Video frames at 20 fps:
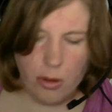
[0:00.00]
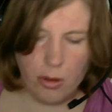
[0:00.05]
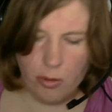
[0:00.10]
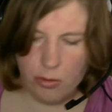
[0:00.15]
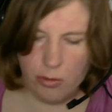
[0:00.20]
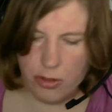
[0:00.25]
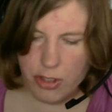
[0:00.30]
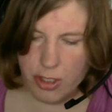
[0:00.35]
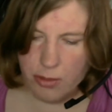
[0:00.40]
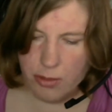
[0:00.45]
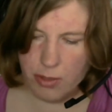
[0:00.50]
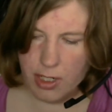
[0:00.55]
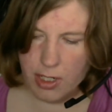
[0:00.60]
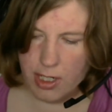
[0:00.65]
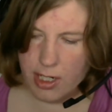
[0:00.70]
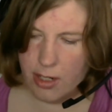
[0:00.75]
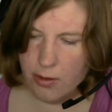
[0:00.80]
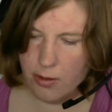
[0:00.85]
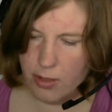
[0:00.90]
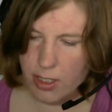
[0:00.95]
see, right
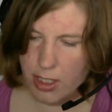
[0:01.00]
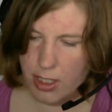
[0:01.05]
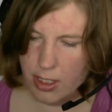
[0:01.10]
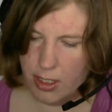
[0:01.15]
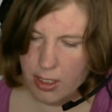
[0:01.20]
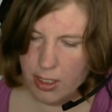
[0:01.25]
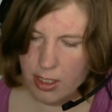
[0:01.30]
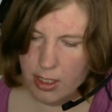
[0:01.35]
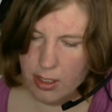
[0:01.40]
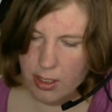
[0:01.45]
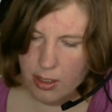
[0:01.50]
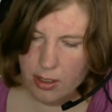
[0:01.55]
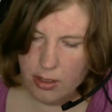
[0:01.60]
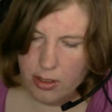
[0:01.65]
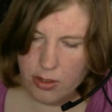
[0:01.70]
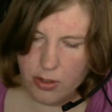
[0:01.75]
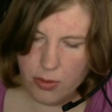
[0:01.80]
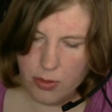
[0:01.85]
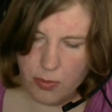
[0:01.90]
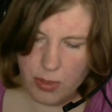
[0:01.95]
now he's
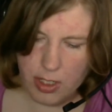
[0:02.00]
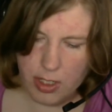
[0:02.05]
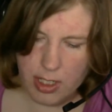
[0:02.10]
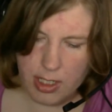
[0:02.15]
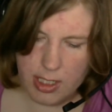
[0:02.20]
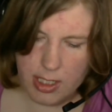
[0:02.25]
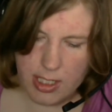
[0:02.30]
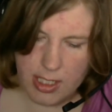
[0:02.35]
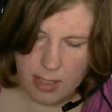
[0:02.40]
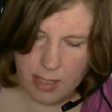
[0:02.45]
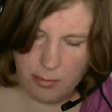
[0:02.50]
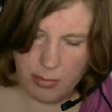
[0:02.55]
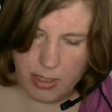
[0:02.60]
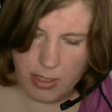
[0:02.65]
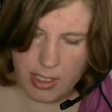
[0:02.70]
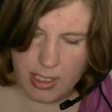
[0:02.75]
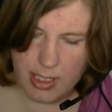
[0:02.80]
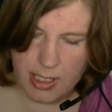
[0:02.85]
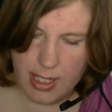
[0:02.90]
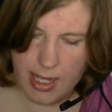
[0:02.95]
working the same
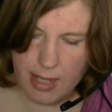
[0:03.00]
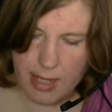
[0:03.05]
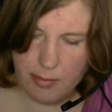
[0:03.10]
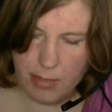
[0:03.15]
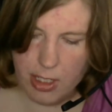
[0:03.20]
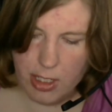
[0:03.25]
place I am,